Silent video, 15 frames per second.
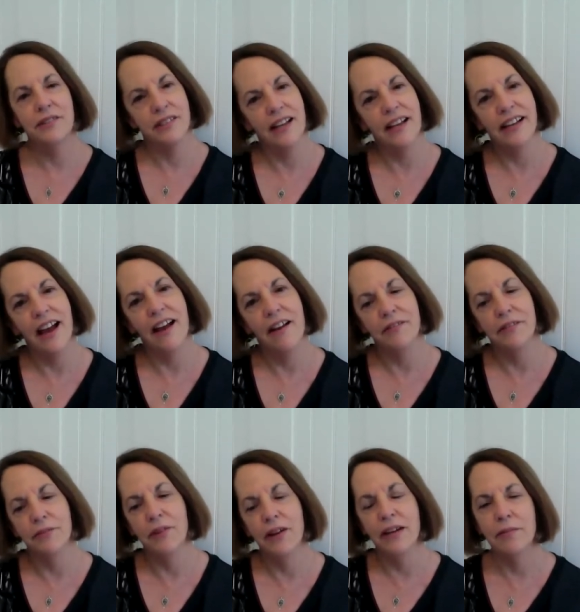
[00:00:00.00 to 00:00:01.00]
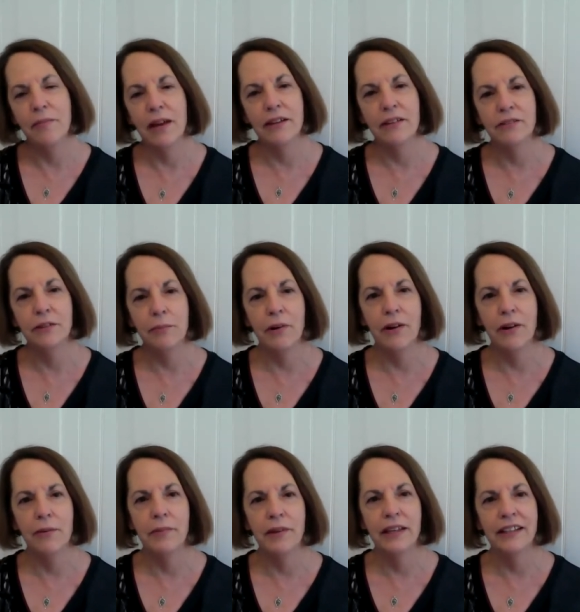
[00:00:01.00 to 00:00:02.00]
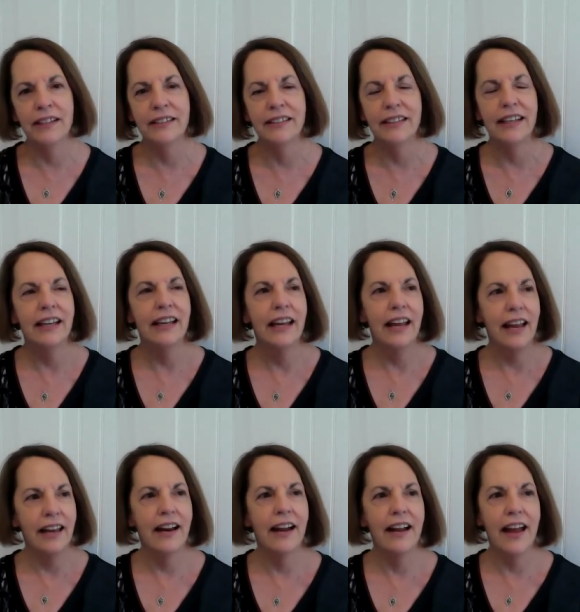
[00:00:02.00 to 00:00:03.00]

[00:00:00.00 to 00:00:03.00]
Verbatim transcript: So it was like I was running my own department